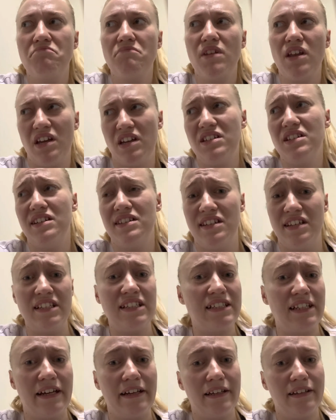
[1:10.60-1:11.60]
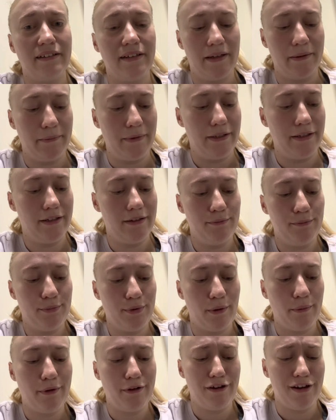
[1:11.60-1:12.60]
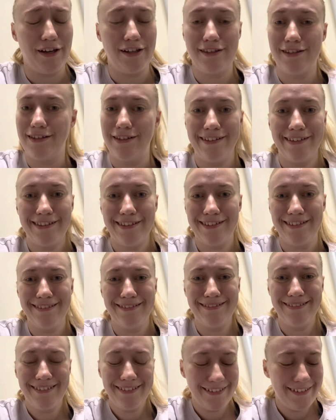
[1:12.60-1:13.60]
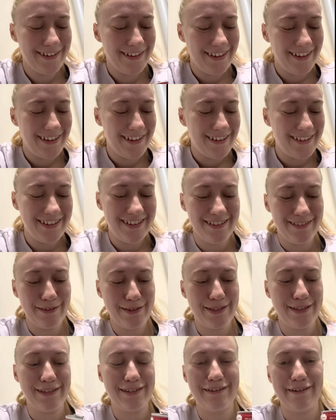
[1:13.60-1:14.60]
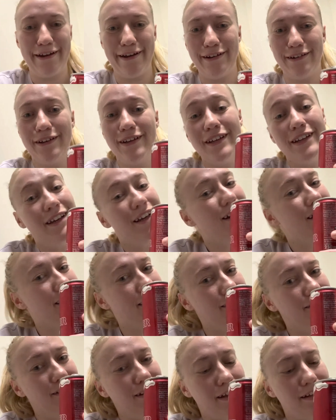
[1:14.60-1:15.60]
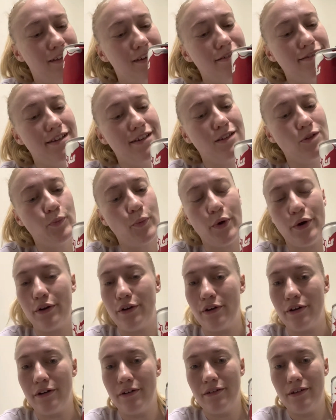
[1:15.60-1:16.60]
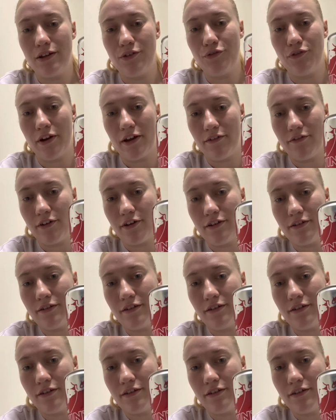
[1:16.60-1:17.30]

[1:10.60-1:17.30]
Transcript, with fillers: Actually tastes like I'm eating pomegranate seeds. it's just kind of, like this is spot on the flavor.